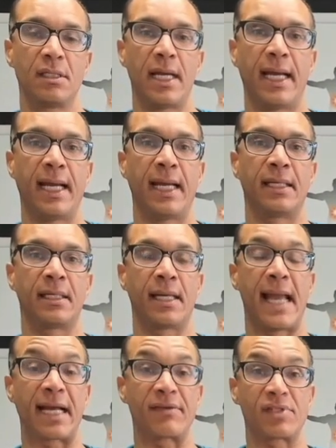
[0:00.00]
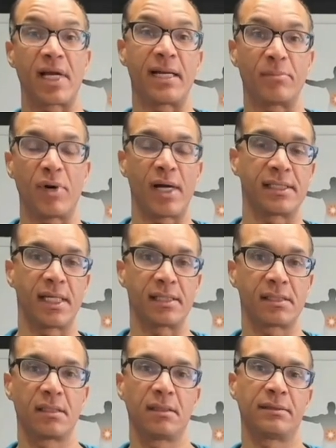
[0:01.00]
and a lack of sliding
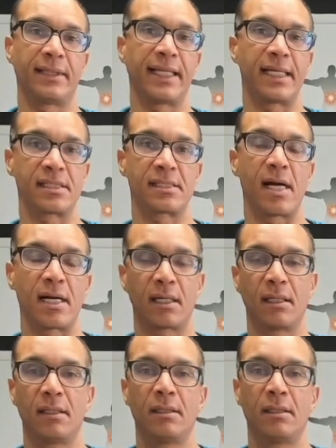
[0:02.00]
process. They get stuck.